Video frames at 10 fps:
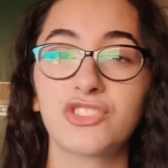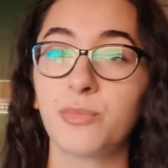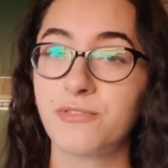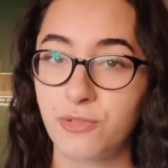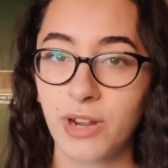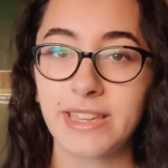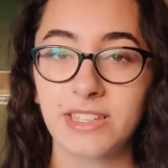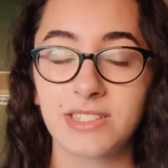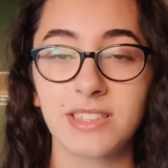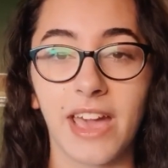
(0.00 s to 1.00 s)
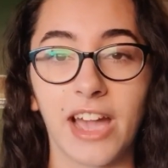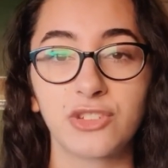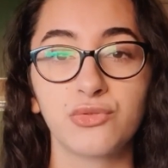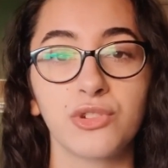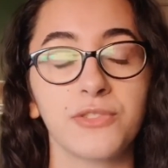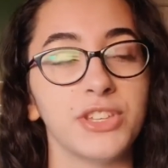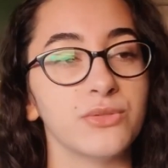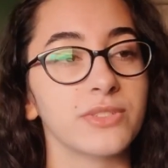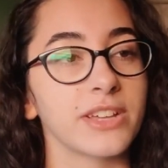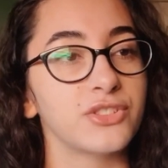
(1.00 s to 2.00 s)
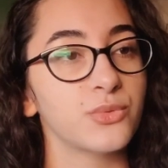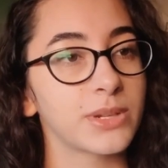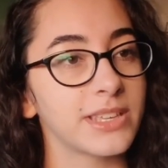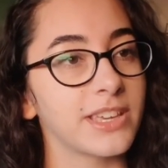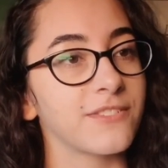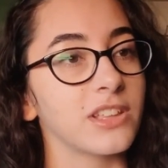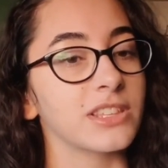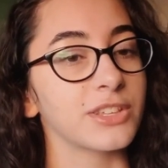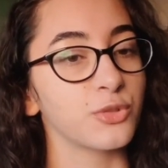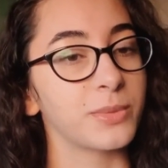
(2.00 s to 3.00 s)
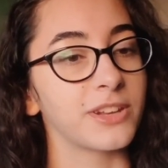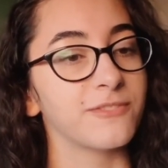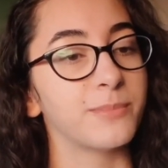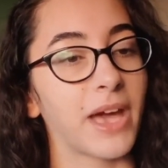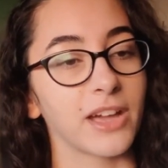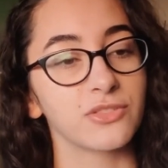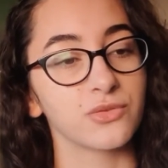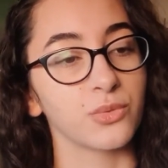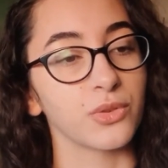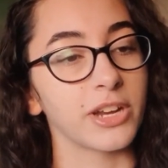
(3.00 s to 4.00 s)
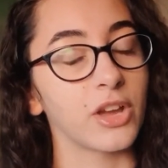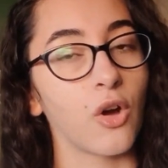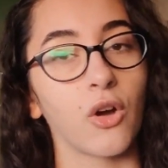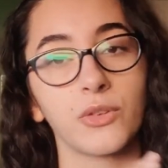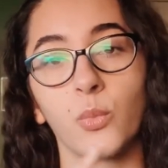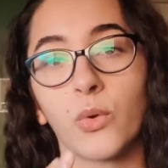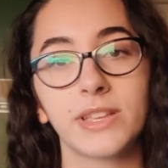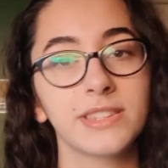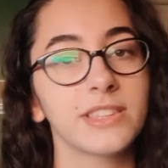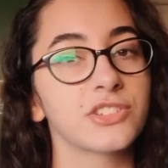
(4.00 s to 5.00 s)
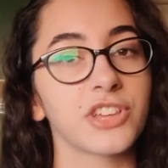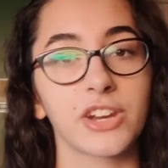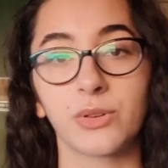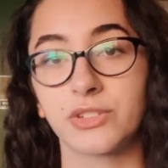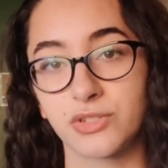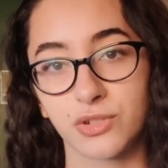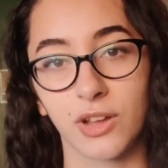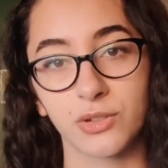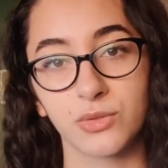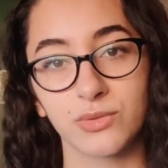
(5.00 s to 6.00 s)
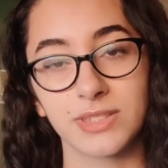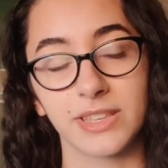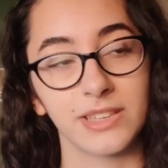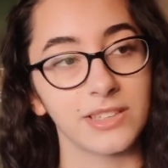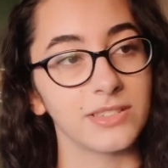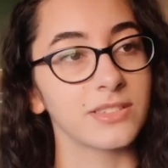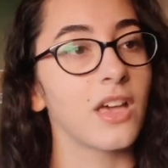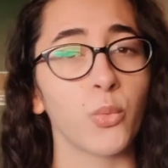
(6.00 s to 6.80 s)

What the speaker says: before I get to the actual reviews, I do want to give a little bit of backstory on what the Shadowhunter Chronicles is,